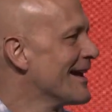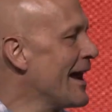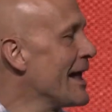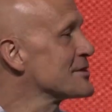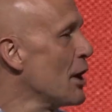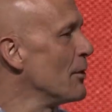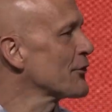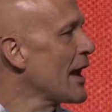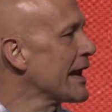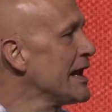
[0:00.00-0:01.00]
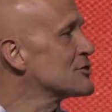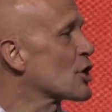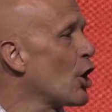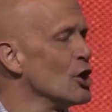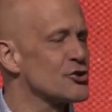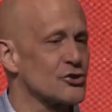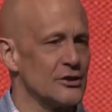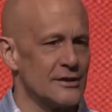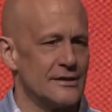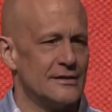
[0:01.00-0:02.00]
And it's almost like each culture